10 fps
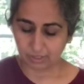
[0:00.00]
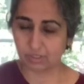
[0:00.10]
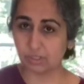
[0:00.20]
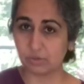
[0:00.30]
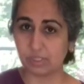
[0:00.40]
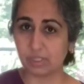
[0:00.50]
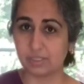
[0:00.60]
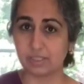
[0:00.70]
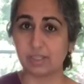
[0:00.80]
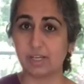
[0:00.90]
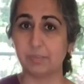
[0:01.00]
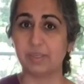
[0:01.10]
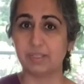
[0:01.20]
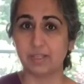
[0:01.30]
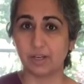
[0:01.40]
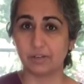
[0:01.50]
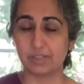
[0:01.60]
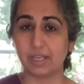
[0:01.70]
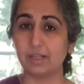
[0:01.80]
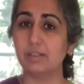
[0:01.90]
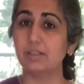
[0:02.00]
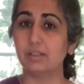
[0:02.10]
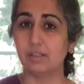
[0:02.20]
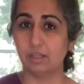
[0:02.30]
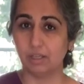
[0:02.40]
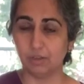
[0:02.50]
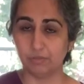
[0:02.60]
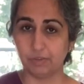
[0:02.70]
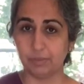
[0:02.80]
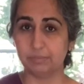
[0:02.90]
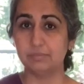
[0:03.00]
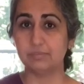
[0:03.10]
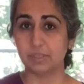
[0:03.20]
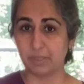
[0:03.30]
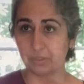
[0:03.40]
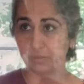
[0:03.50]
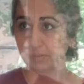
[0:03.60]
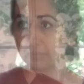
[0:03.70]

close and cut to cut up an entire set of tomatoes.